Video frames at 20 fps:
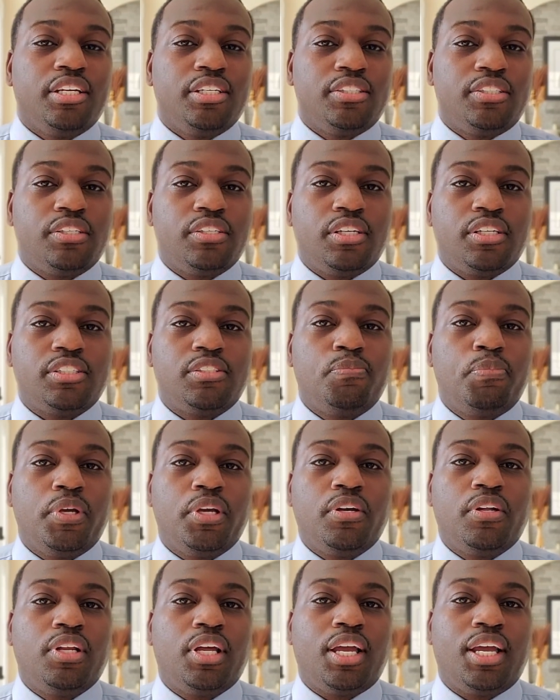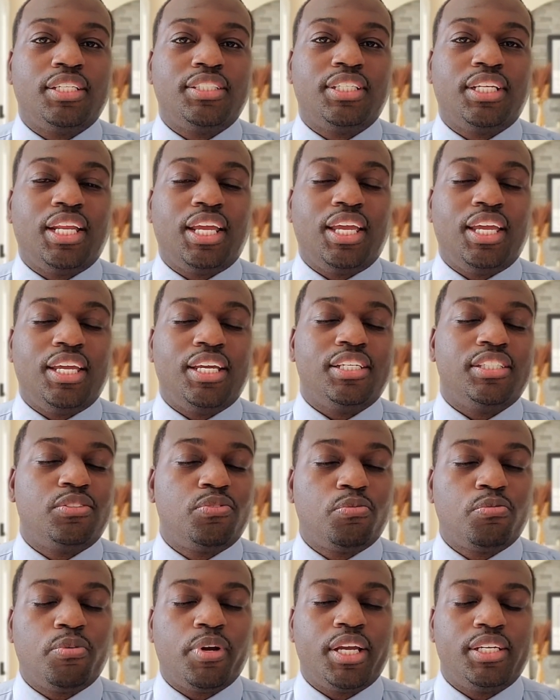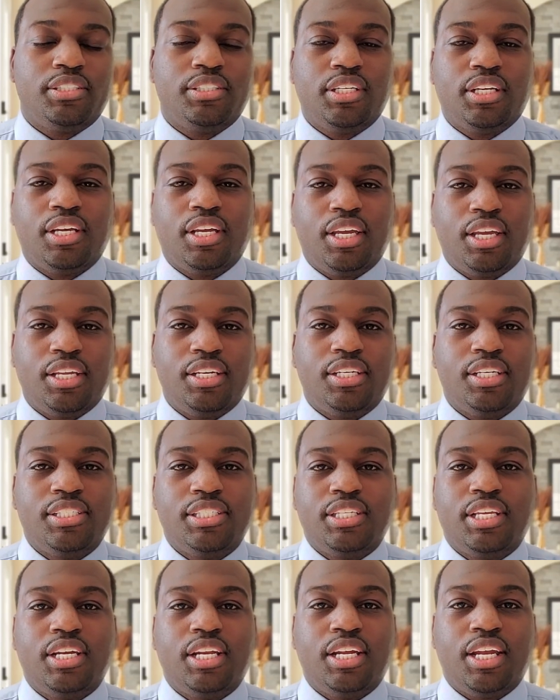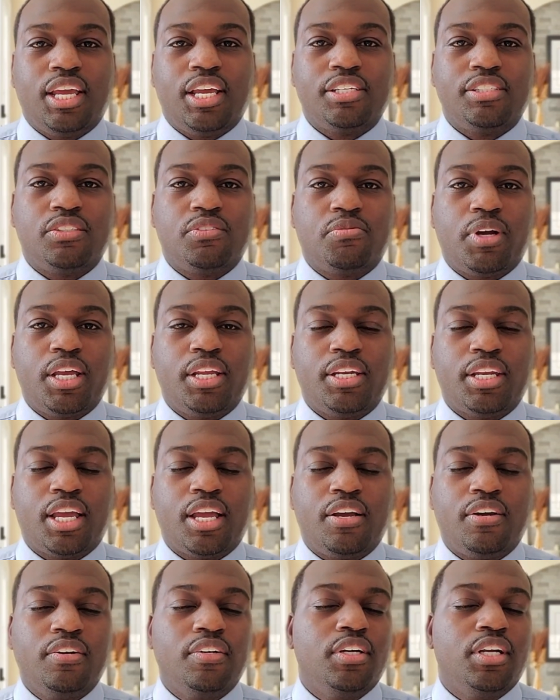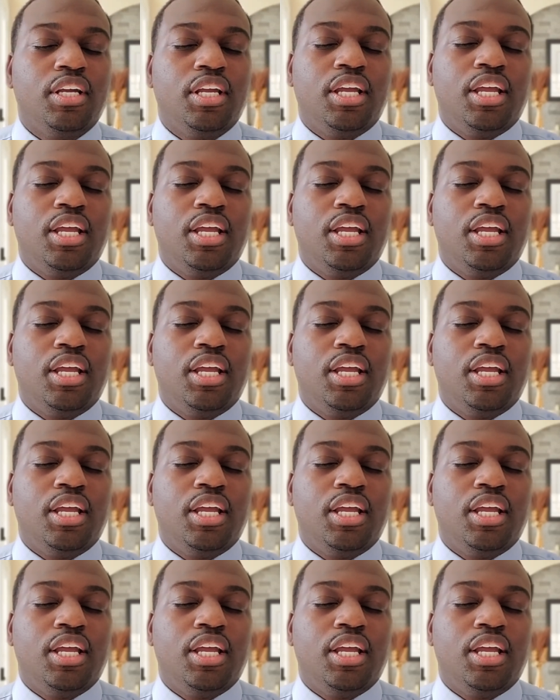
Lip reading: to this bill as it is resting in the Senate as of right now.